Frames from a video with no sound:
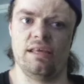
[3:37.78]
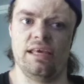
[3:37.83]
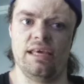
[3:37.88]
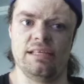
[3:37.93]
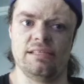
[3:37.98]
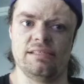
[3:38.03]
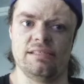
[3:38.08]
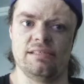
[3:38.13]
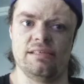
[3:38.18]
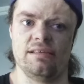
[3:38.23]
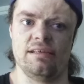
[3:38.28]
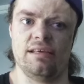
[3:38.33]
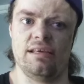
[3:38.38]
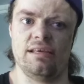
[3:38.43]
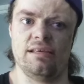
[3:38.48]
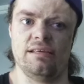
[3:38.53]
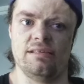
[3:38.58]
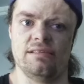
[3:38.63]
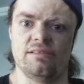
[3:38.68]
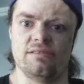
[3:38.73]
It
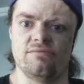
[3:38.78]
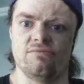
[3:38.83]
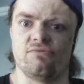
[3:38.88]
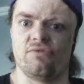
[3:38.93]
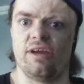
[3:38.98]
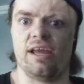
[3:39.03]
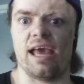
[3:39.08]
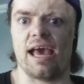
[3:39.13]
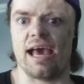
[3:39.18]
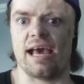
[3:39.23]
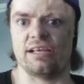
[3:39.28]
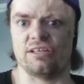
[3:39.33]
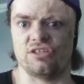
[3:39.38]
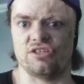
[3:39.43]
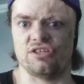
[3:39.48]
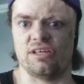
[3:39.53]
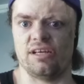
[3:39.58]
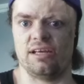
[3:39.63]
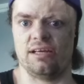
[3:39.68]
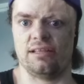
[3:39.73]
is
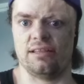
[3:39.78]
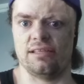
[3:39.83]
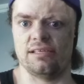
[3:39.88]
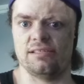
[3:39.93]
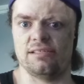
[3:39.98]
rehashing